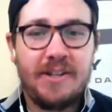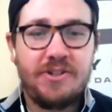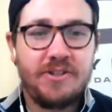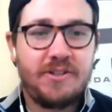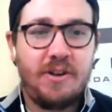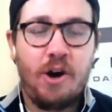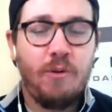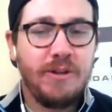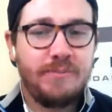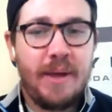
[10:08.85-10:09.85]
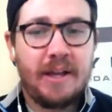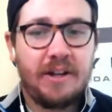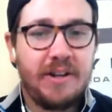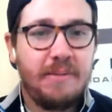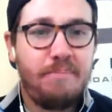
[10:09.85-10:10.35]
just always bank on
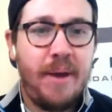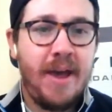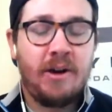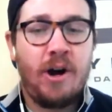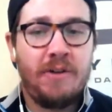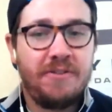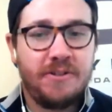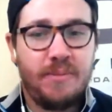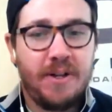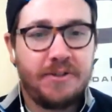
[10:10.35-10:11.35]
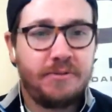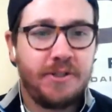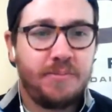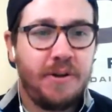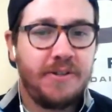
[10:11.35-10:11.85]
him paying off his
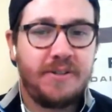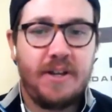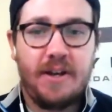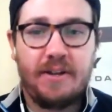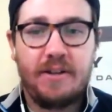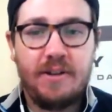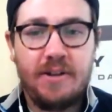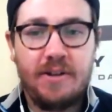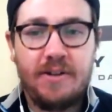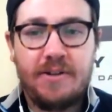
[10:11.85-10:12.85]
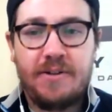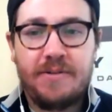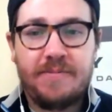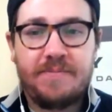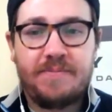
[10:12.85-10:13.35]
monstrous price tag.
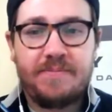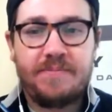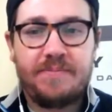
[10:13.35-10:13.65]
And